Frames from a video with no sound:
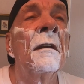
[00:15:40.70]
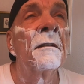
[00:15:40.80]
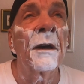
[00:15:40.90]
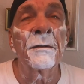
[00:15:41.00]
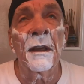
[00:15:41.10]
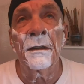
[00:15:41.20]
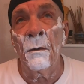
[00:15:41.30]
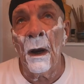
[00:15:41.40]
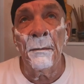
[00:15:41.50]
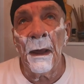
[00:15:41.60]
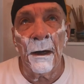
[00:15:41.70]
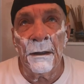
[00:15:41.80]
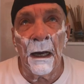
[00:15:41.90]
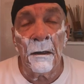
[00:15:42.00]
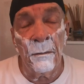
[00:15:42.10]
so I was going to say, well, I'm not a
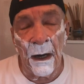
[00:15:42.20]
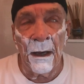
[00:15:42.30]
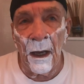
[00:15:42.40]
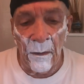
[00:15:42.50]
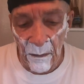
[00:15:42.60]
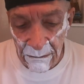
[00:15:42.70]
doctor, but I am.